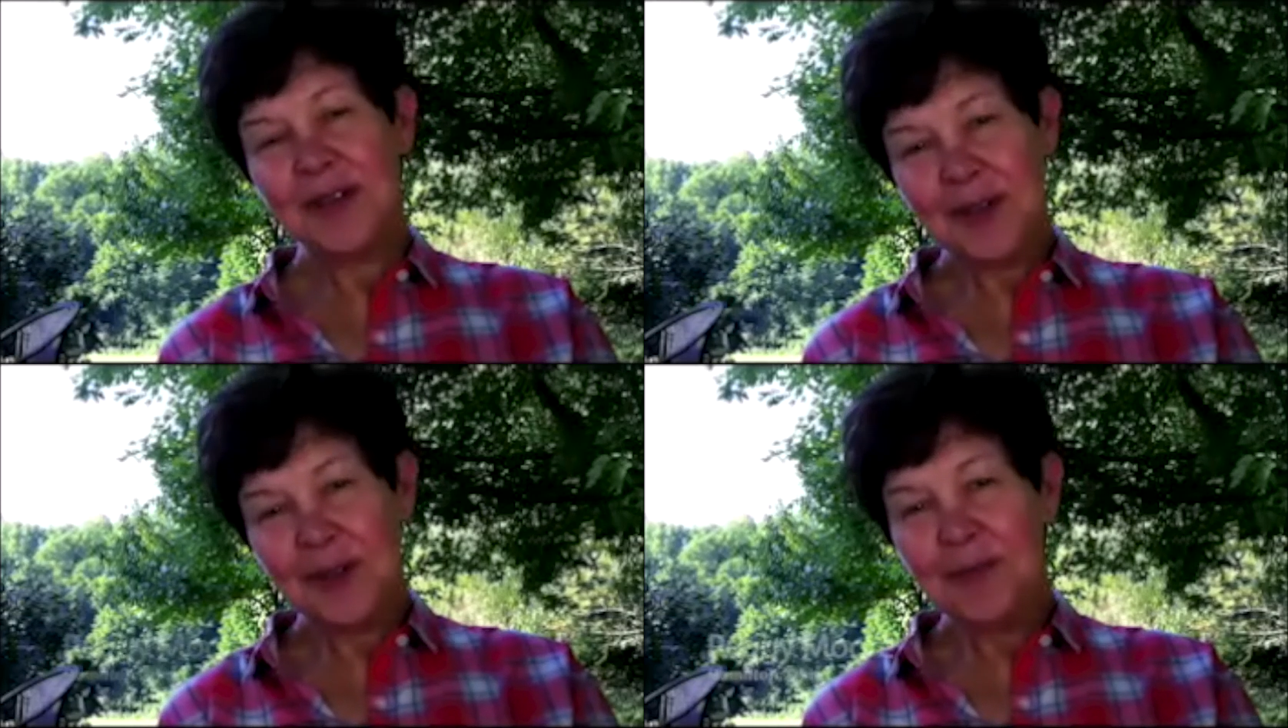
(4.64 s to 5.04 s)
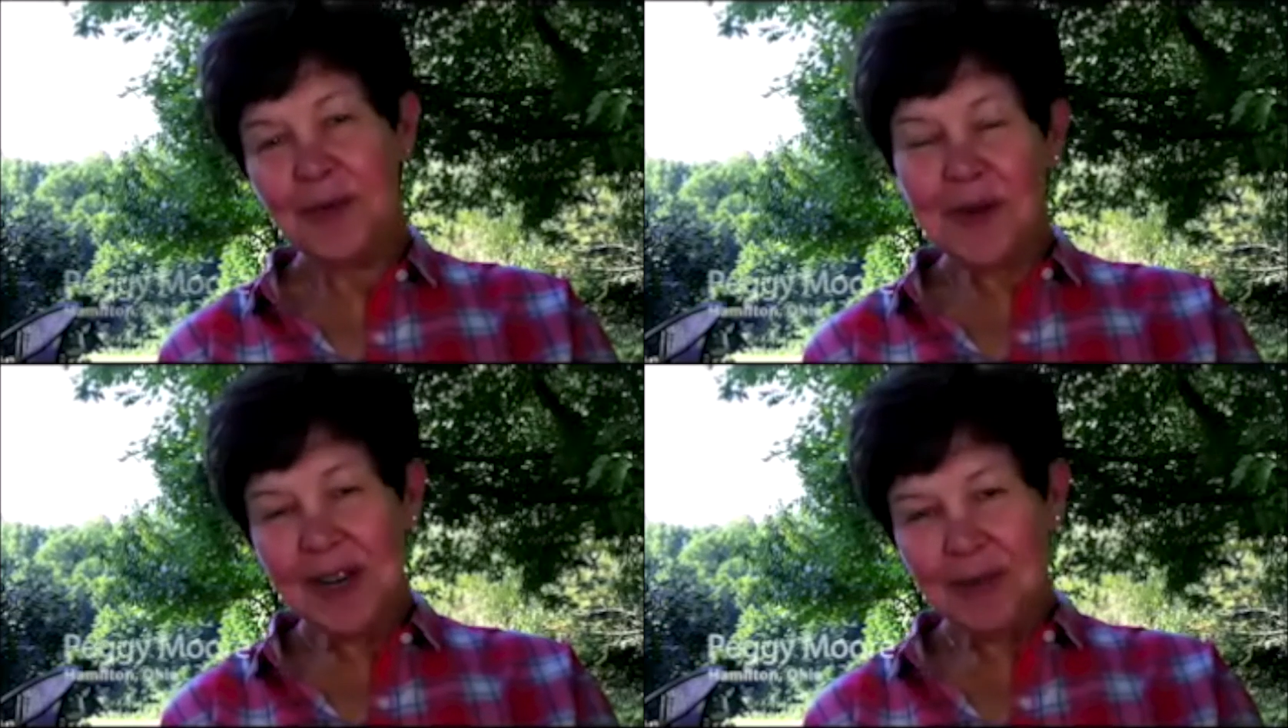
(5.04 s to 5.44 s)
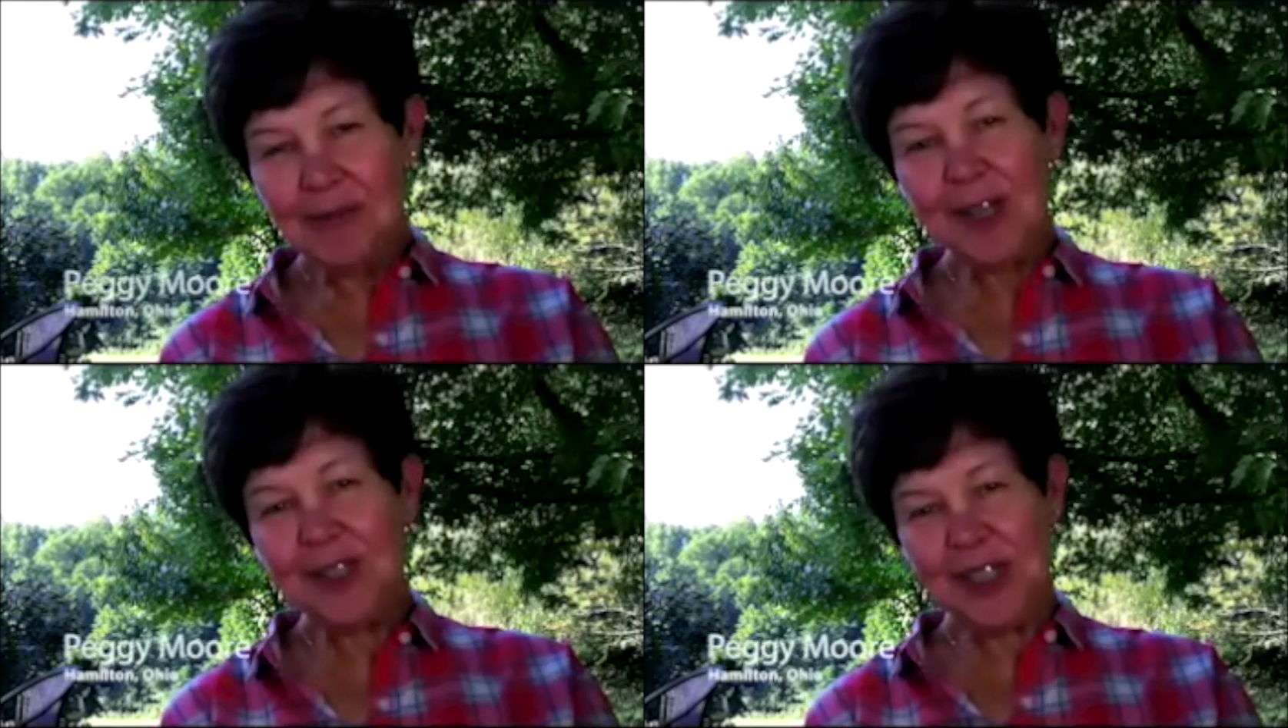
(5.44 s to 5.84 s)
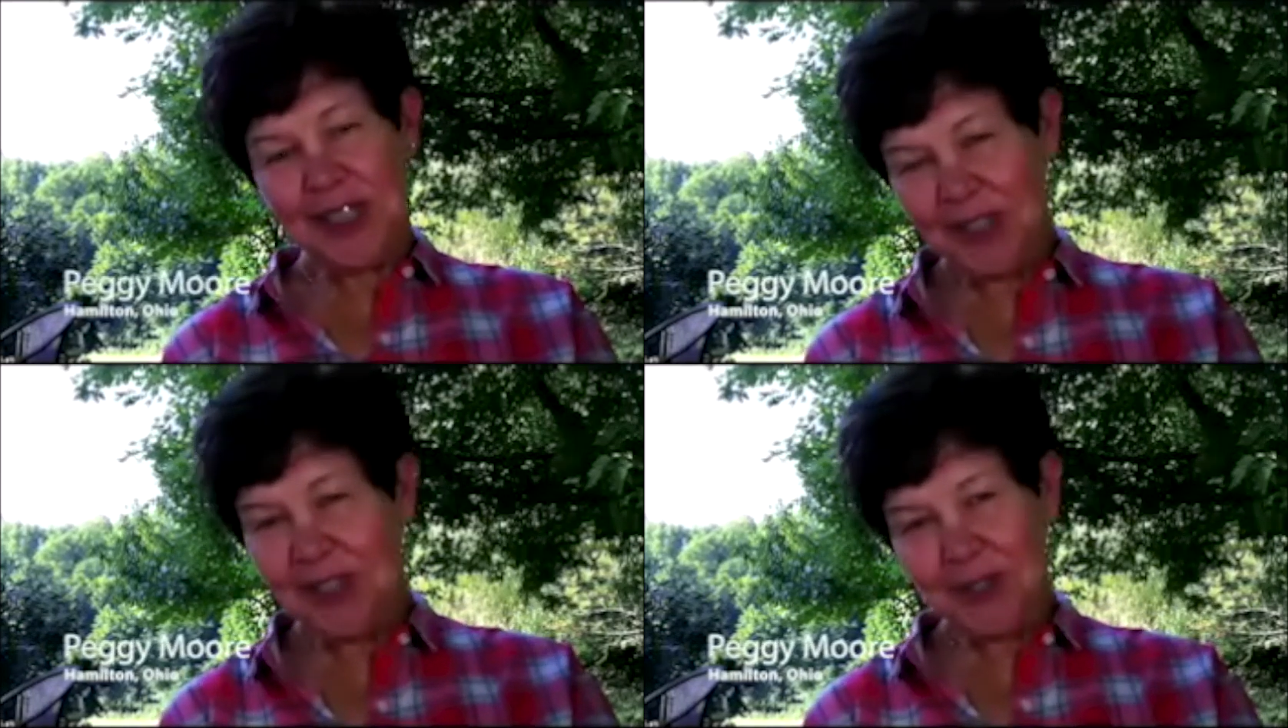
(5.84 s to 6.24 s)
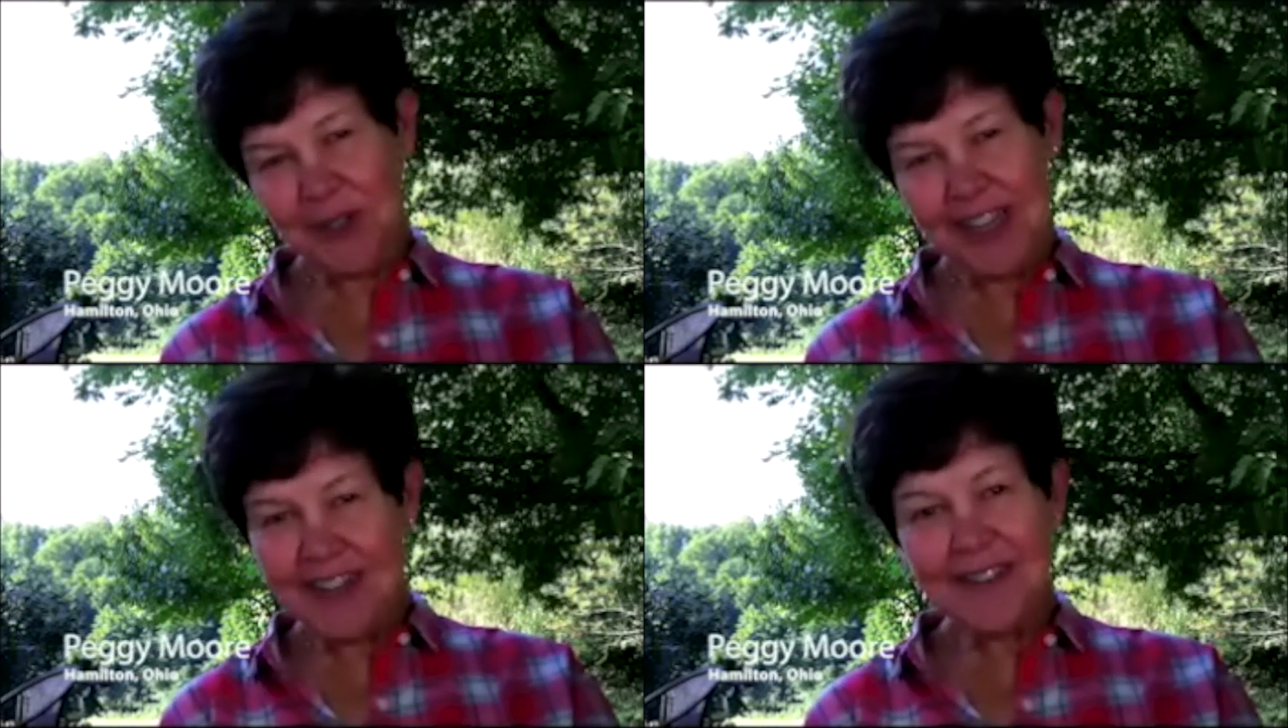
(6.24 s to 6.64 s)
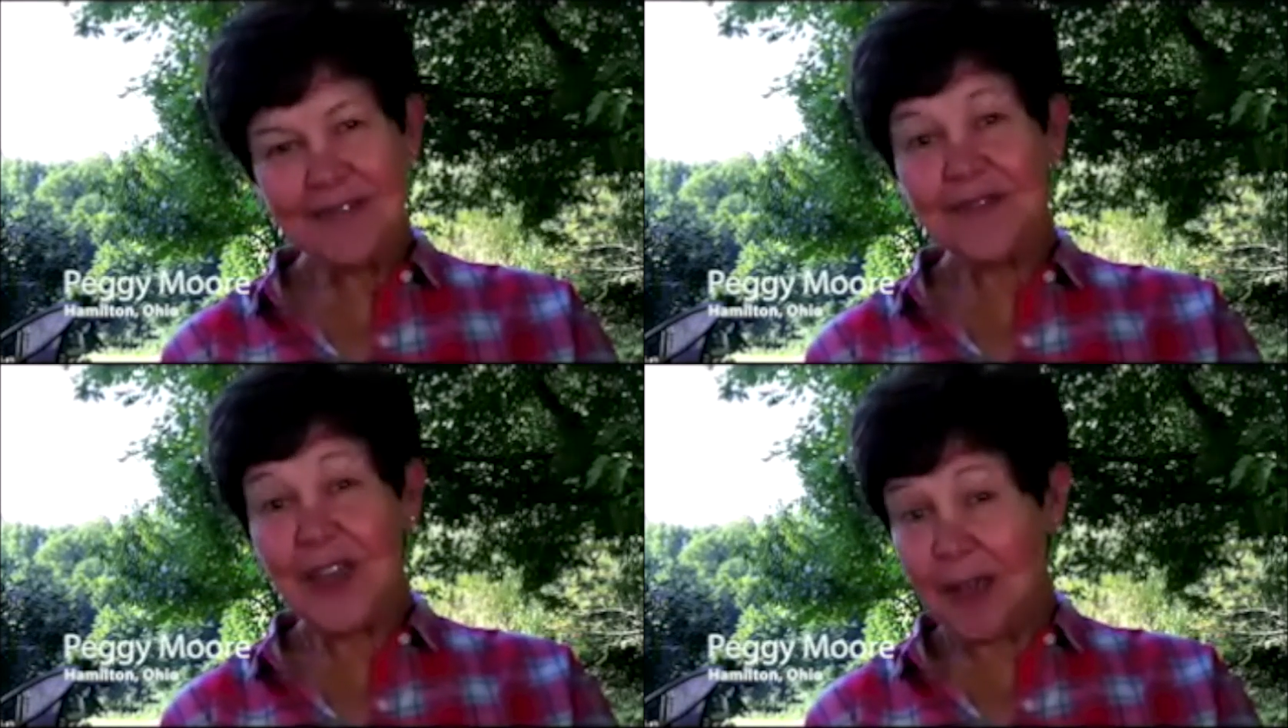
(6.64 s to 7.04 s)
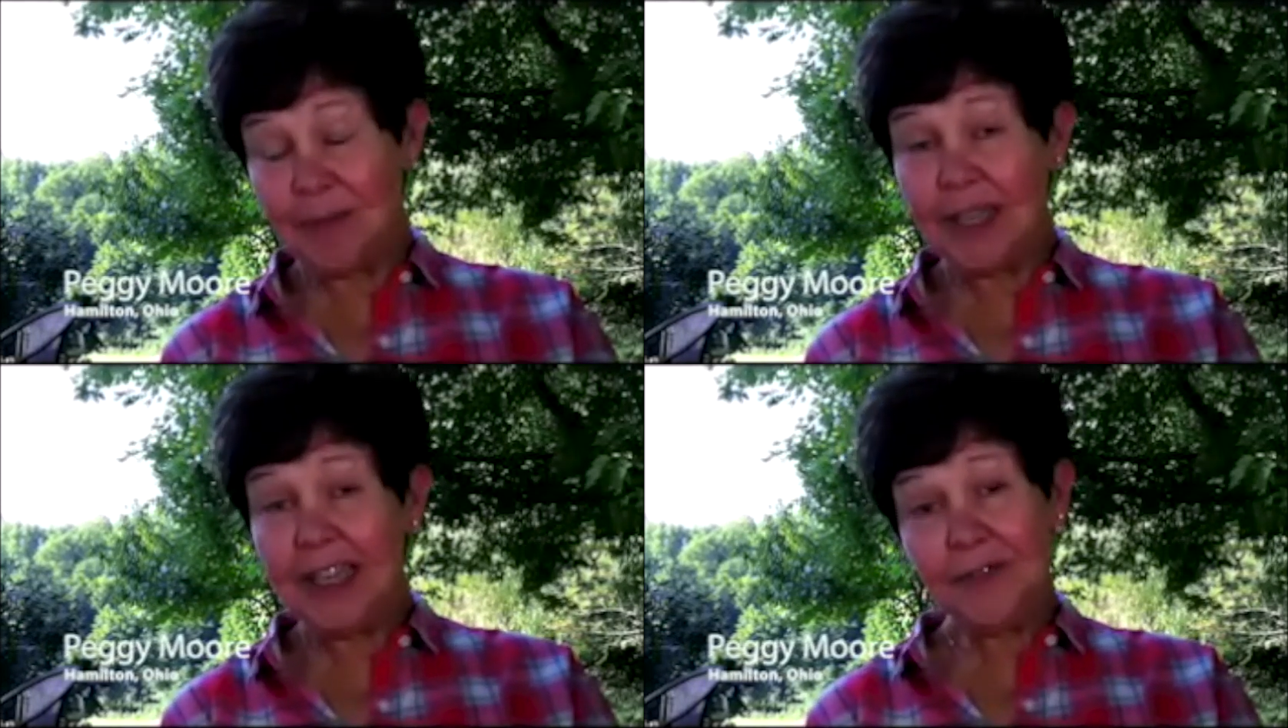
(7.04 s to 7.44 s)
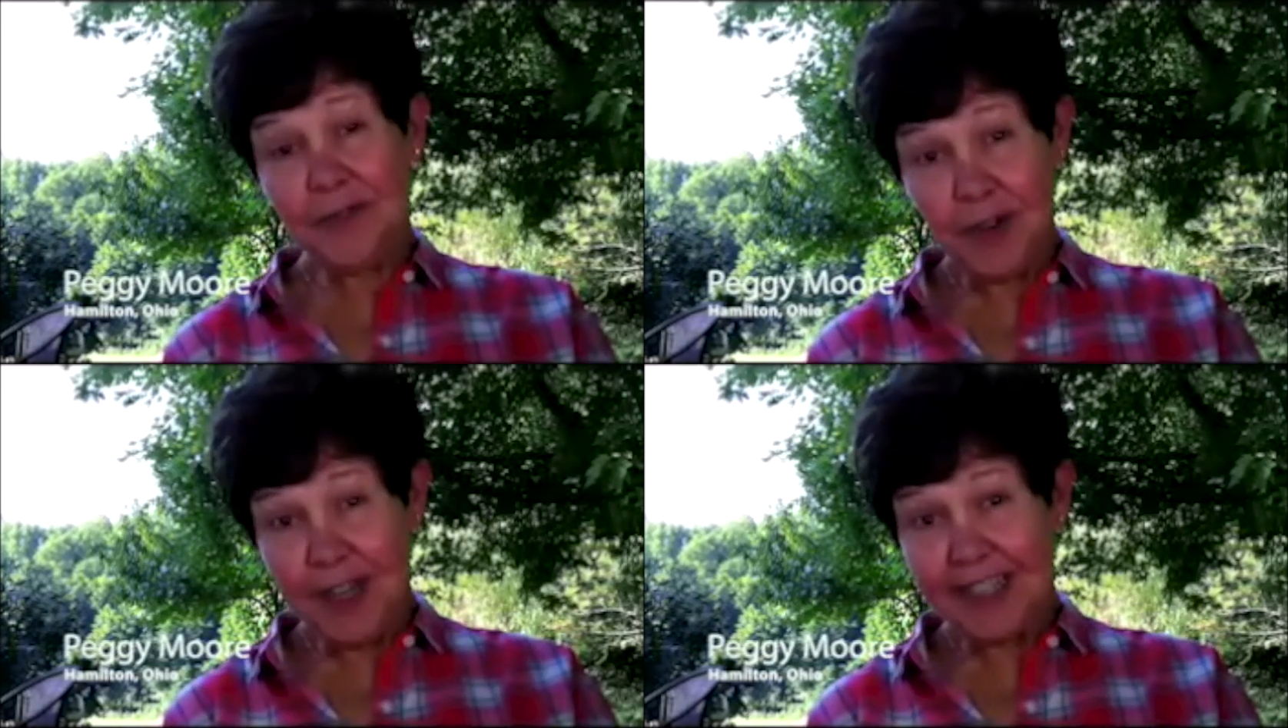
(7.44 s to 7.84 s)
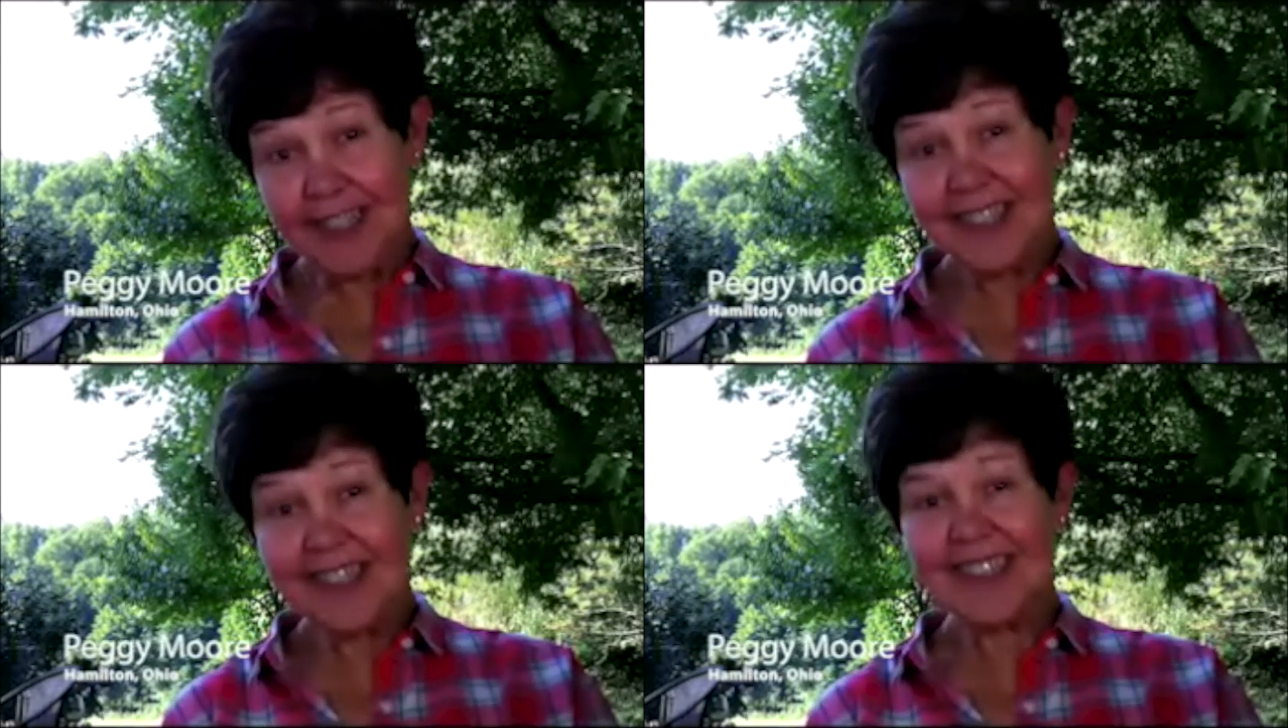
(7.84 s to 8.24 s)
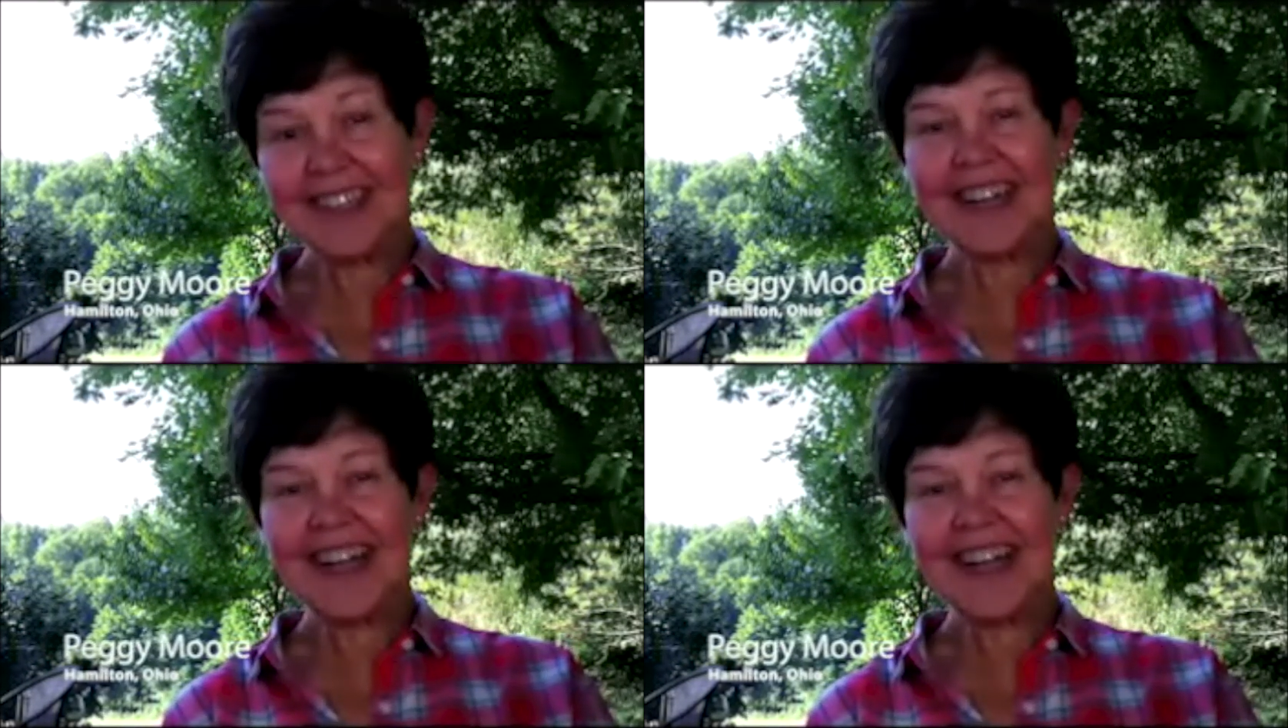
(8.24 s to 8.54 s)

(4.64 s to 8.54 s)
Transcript: Good morning, Washington Street family and friends.